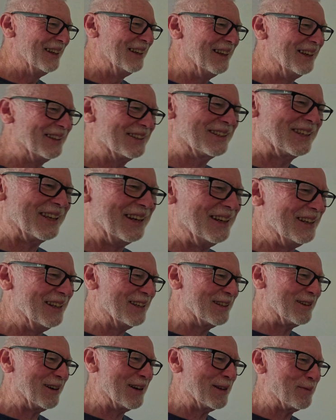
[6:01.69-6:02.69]
It's getting the
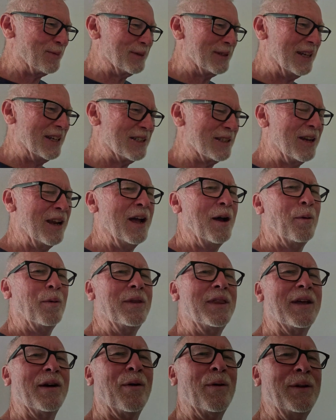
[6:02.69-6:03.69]
transportation.
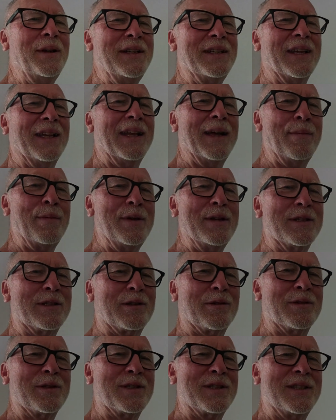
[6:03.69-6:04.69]
Well, the only dilemma is
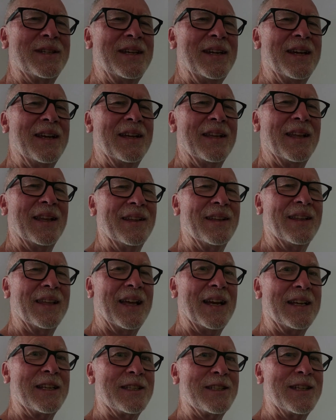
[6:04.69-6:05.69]
Cristina
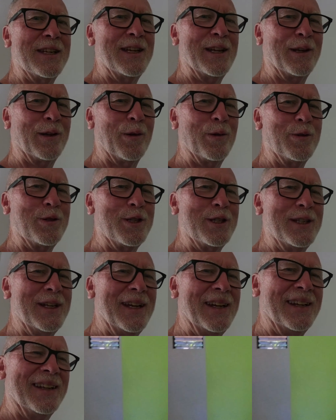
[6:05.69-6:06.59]
likes to negotiate.